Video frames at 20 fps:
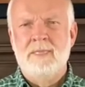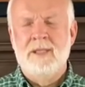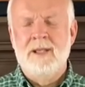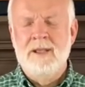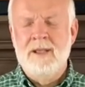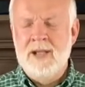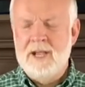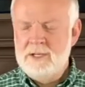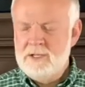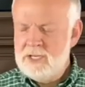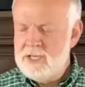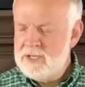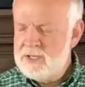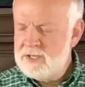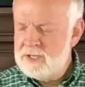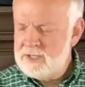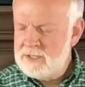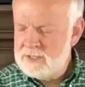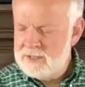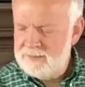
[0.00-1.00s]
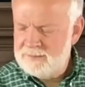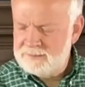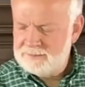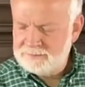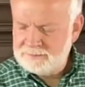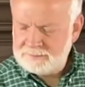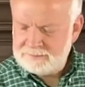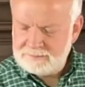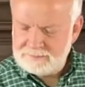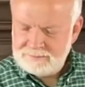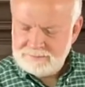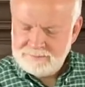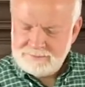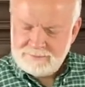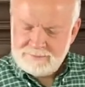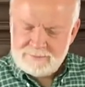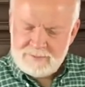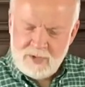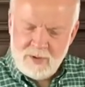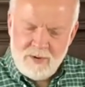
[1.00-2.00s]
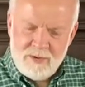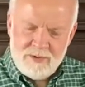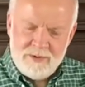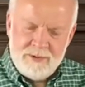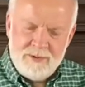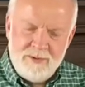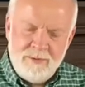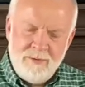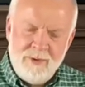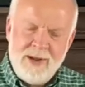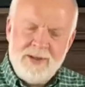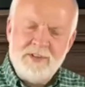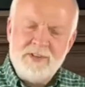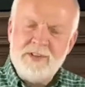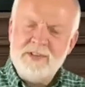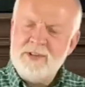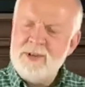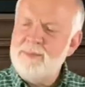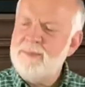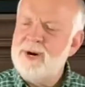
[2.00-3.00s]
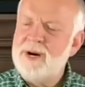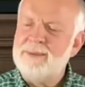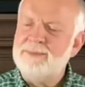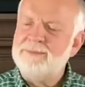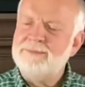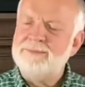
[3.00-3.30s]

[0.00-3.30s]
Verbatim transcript: And Jesus raises him up